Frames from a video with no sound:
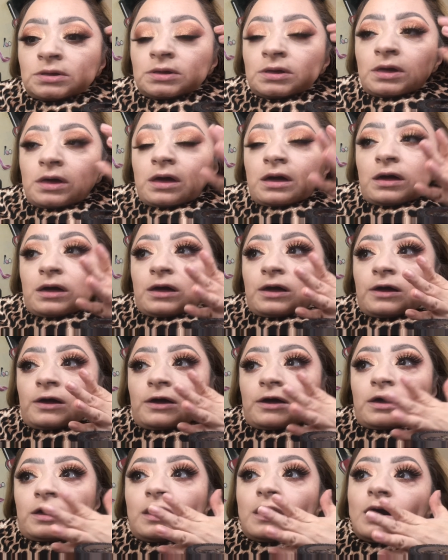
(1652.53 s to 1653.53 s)

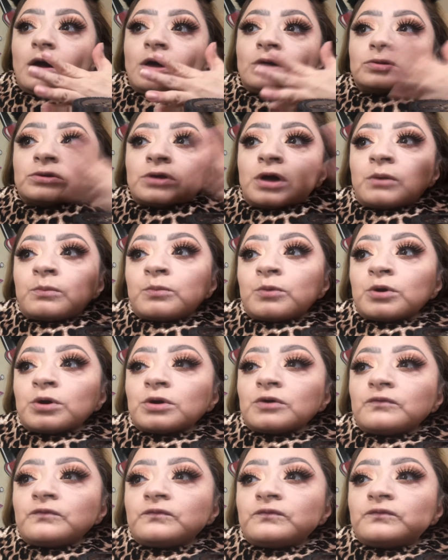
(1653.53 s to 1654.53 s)
a lot
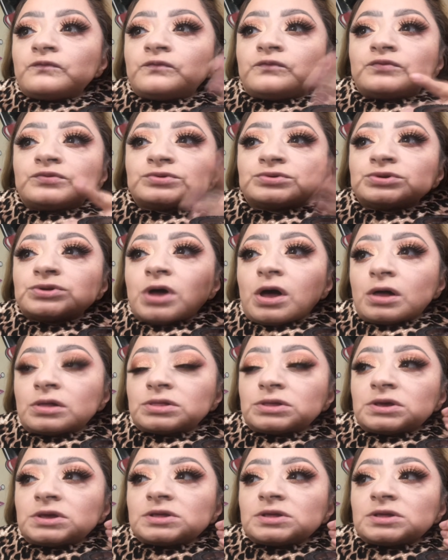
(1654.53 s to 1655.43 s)
more flawless.